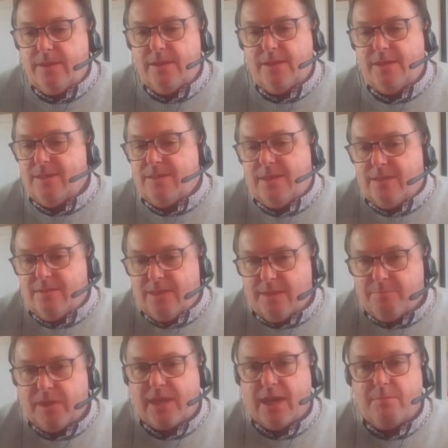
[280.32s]
it
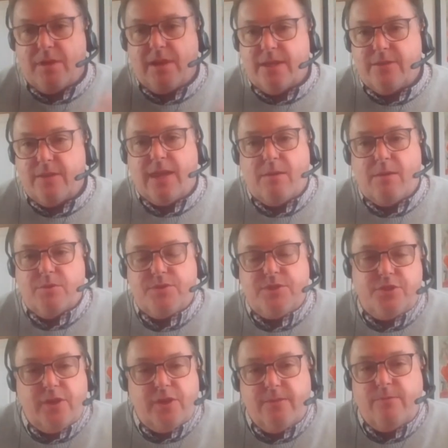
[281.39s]
became clear that that was to
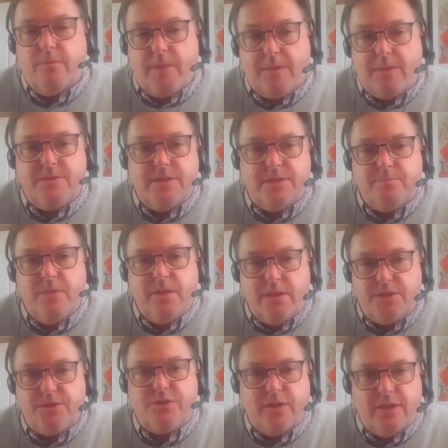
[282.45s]
train for Baptist
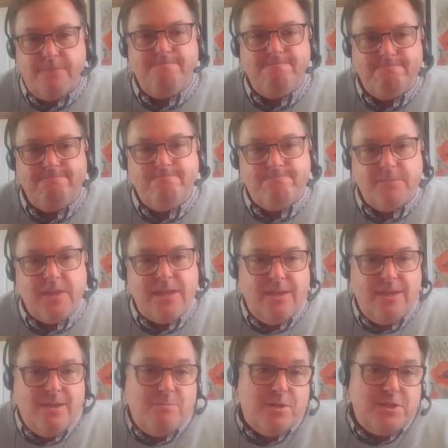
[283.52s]
ministry,
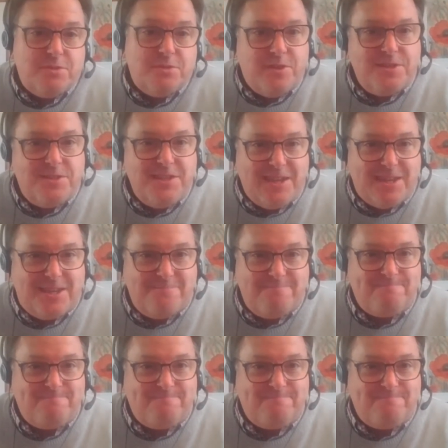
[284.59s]
which is what I did.